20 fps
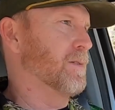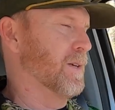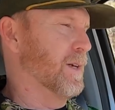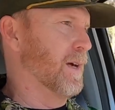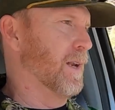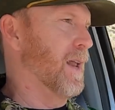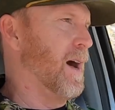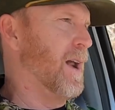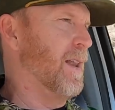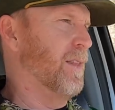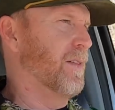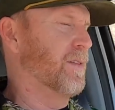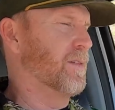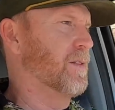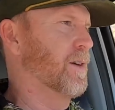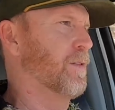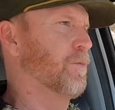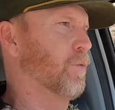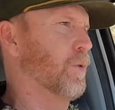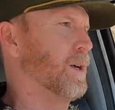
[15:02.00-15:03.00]
see a lot of the
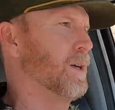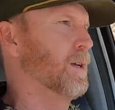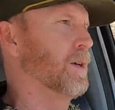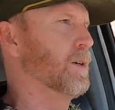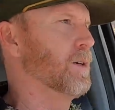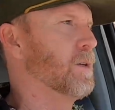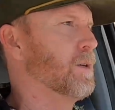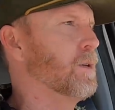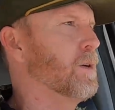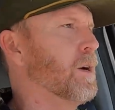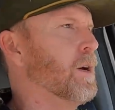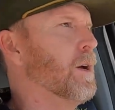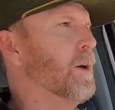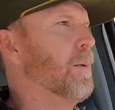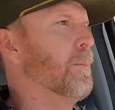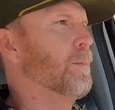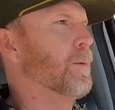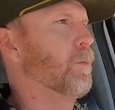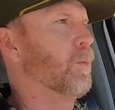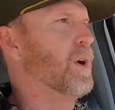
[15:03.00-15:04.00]
stuff we do.
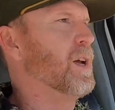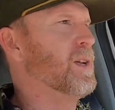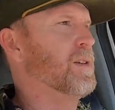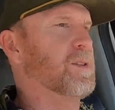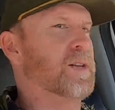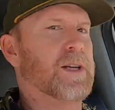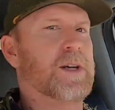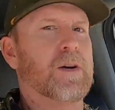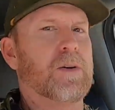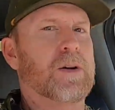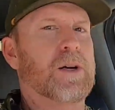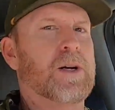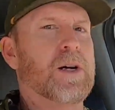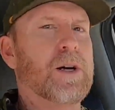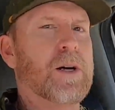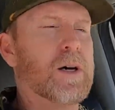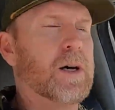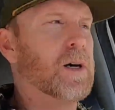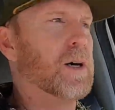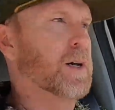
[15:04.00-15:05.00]
We still
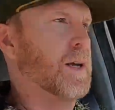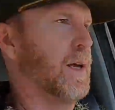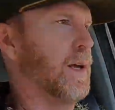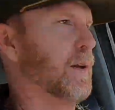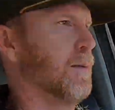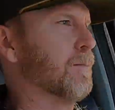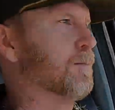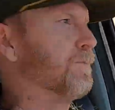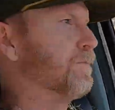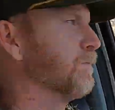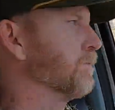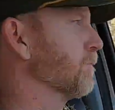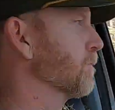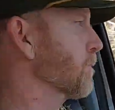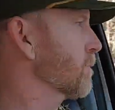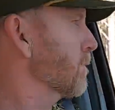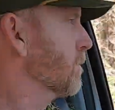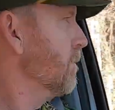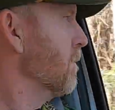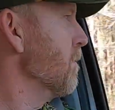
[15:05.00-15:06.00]
cook and
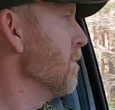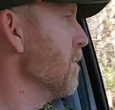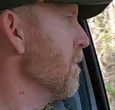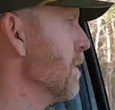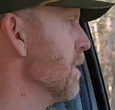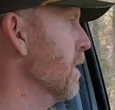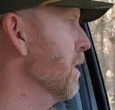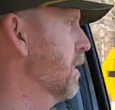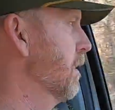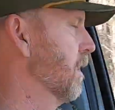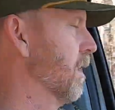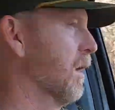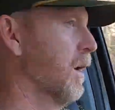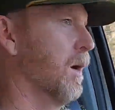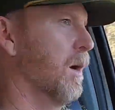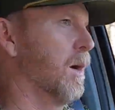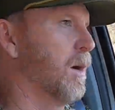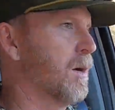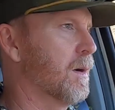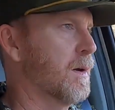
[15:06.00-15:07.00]

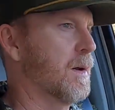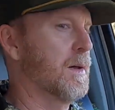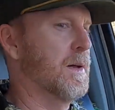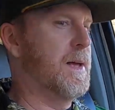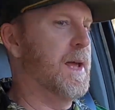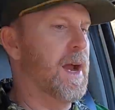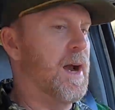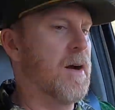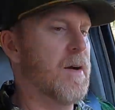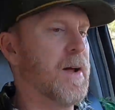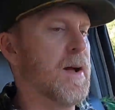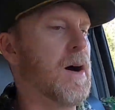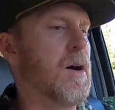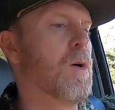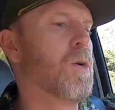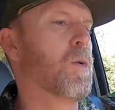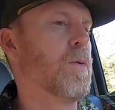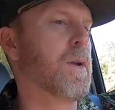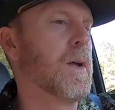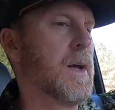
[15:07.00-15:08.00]
uh, carry
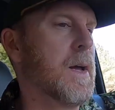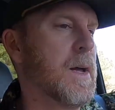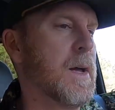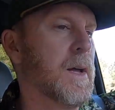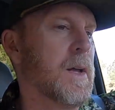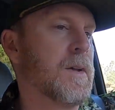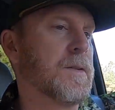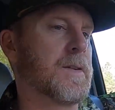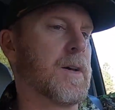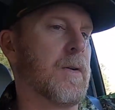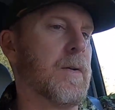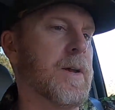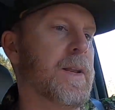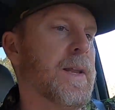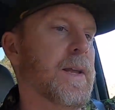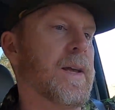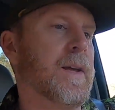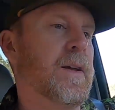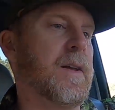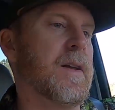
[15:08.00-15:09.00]
on. So it
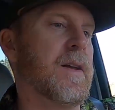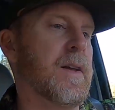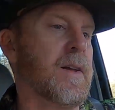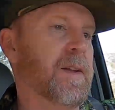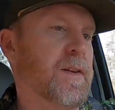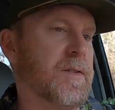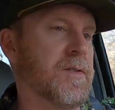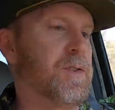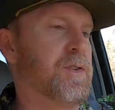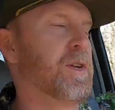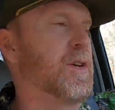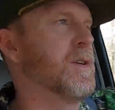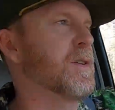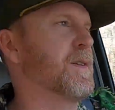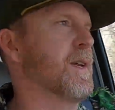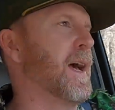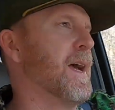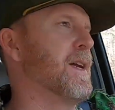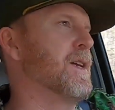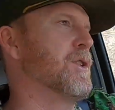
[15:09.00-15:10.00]
is
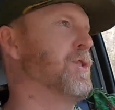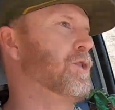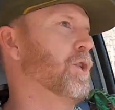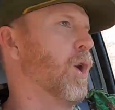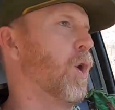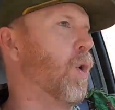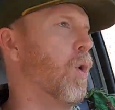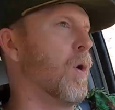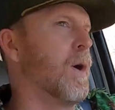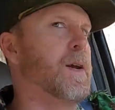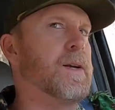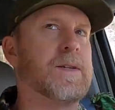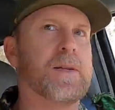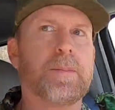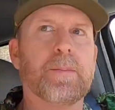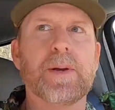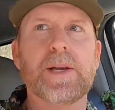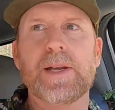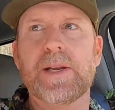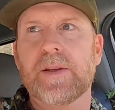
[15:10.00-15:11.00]
just a joy to
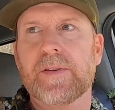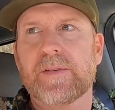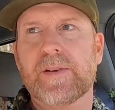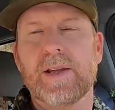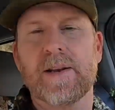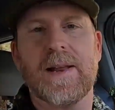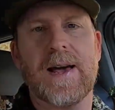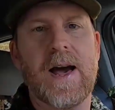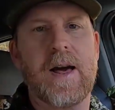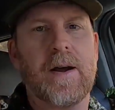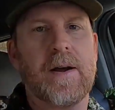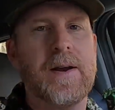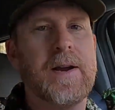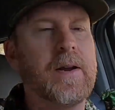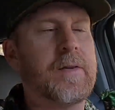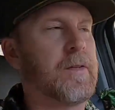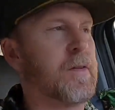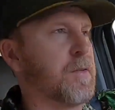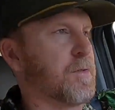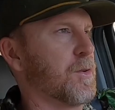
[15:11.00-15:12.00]
me to sit down and
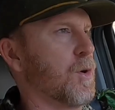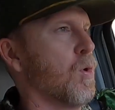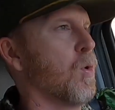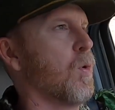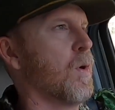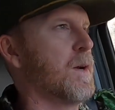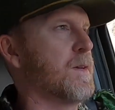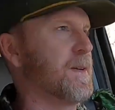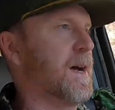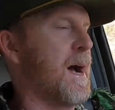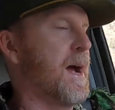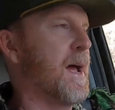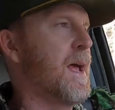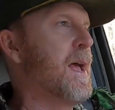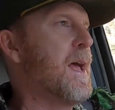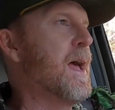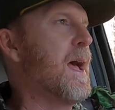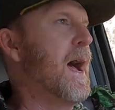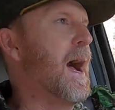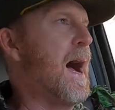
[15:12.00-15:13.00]
hear the stories. I,
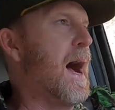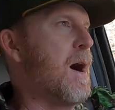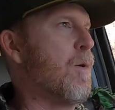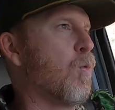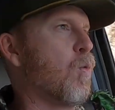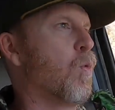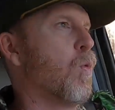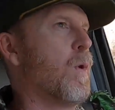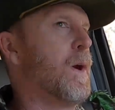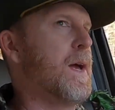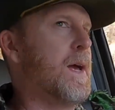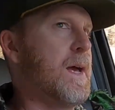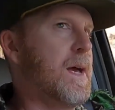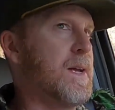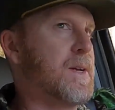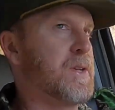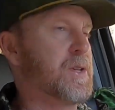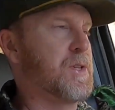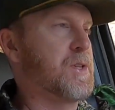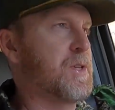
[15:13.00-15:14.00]
I
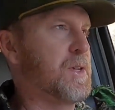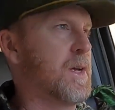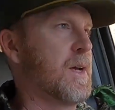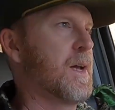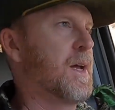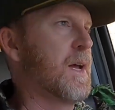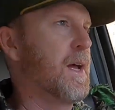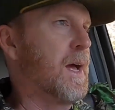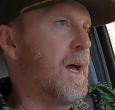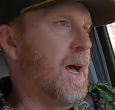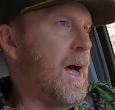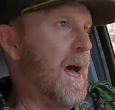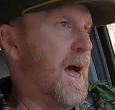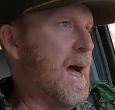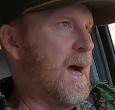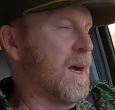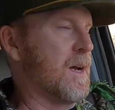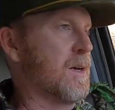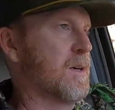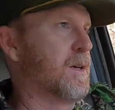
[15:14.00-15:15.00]
wish
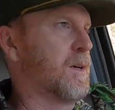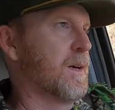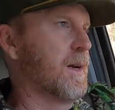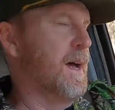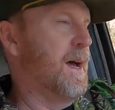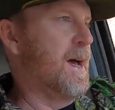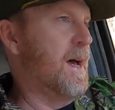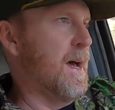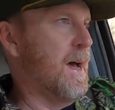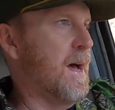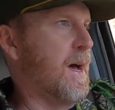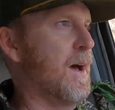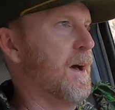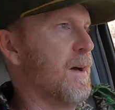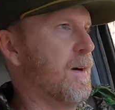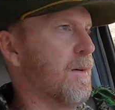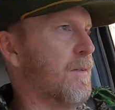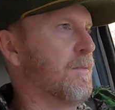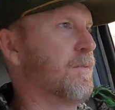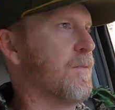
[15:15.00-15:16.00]
I could
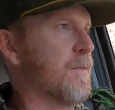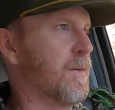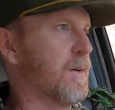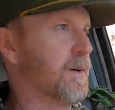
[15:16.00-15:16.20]
have